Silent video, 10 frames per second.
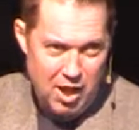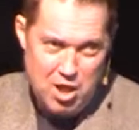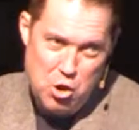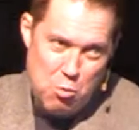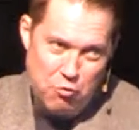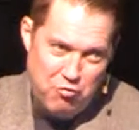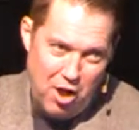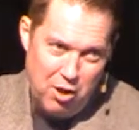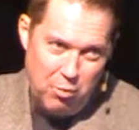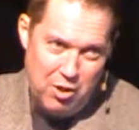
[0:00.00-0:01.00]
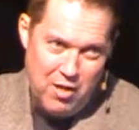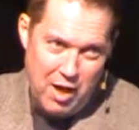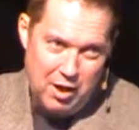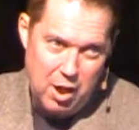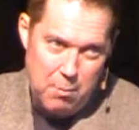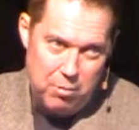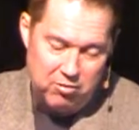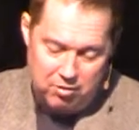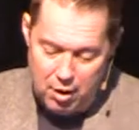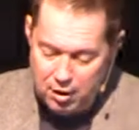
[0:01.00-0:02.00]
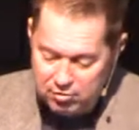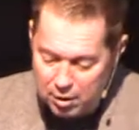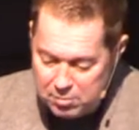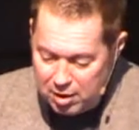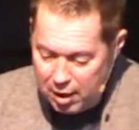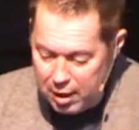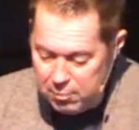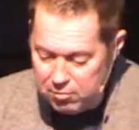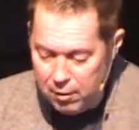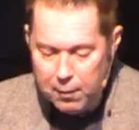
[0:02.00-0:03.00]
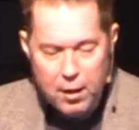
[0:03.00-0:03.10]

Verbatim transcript: And you were following that compass. Sometimes